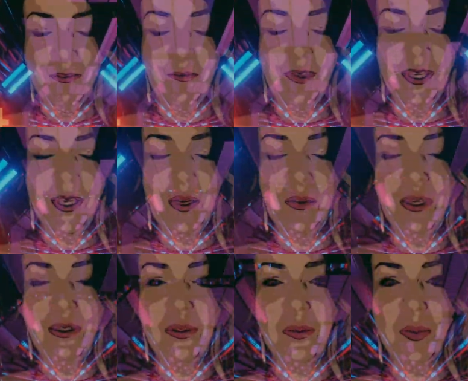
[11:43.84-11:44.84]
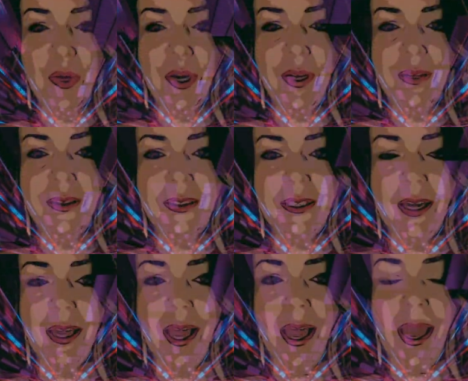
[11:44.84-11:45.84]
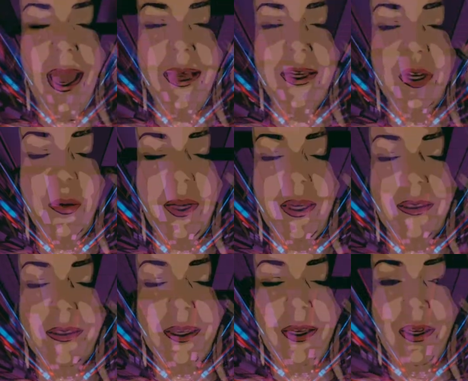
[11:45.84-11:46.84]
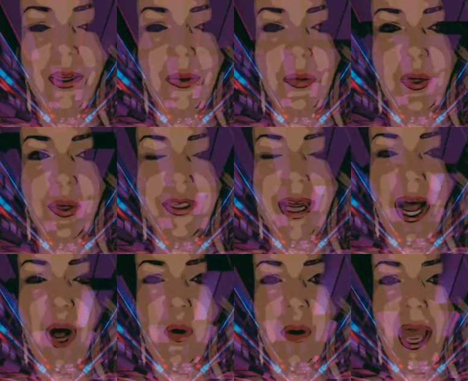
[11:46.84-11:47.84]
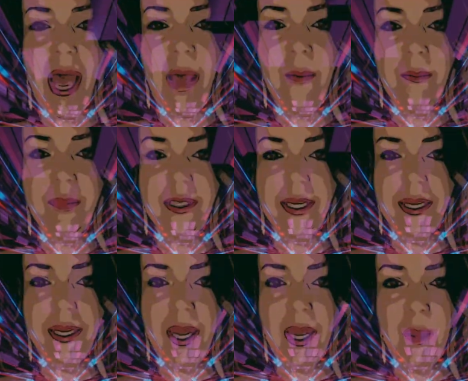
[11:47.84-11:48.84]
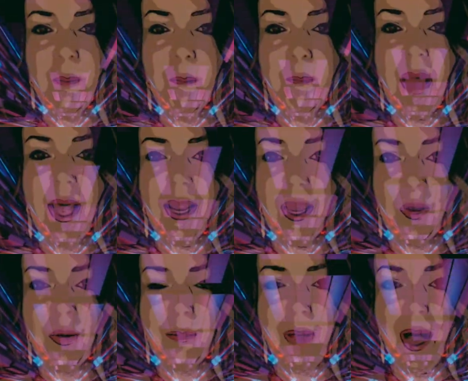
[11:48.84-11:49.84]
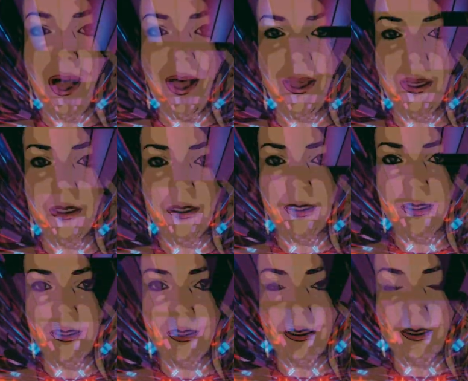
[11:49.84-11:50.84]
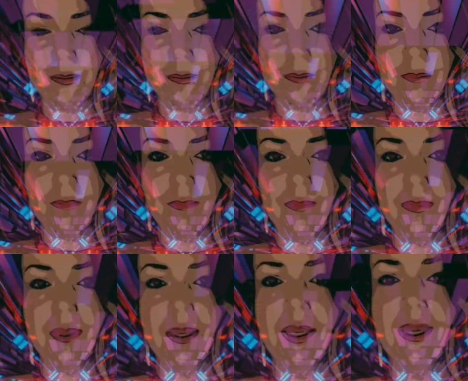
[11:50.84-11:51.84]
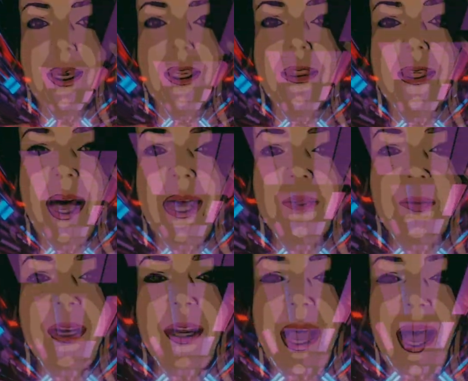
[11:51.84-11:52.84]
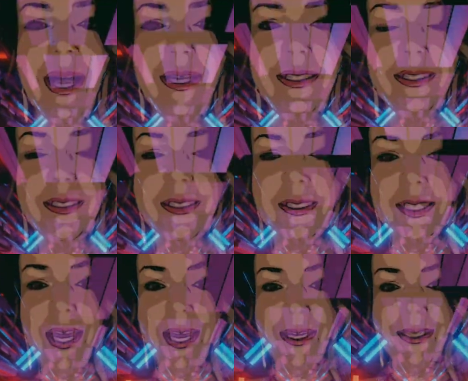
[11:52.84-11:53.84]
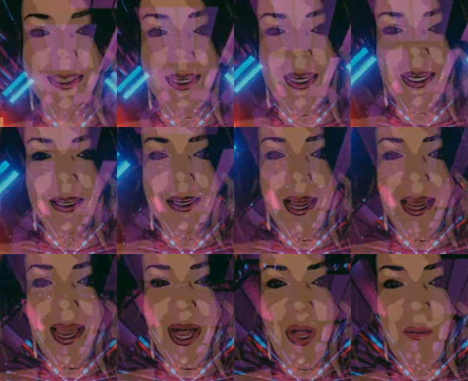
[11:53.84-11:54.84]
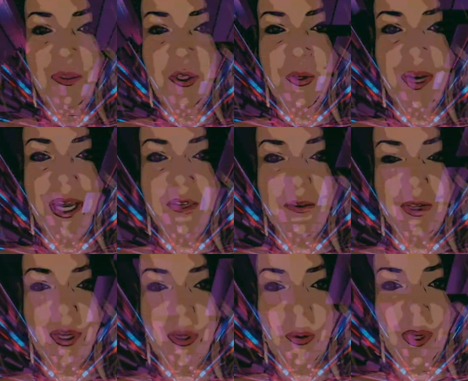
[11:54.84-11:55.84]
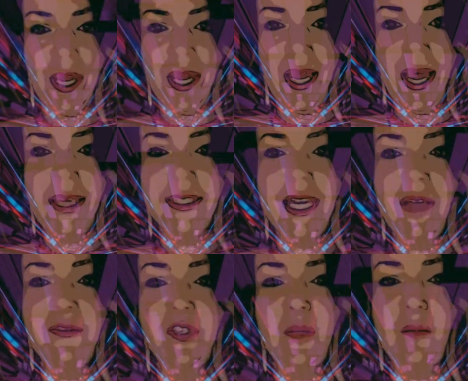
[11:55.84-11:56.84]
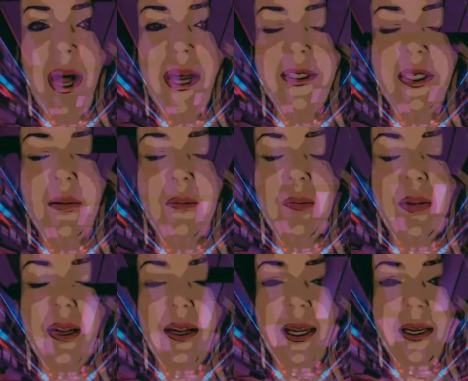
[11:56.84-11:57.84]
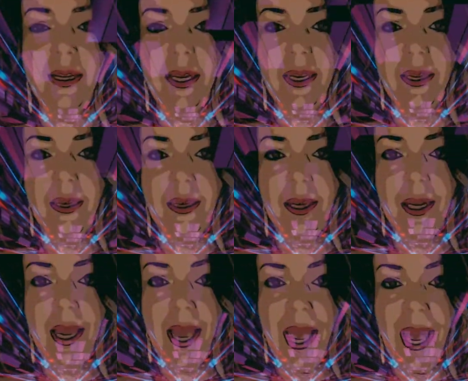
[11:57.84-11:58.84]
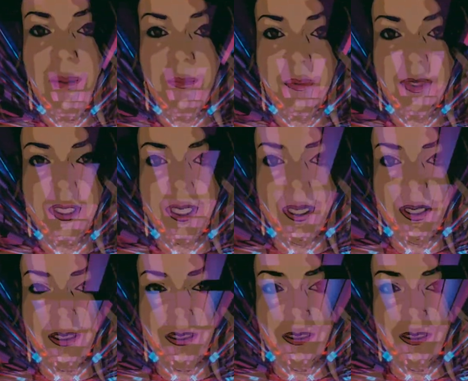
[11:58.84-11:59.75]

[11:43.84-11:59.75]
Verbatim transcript: Feel these words echoing through your now empty, mellow mind. That relaxed state that I helped create for you has left your mind completely empty.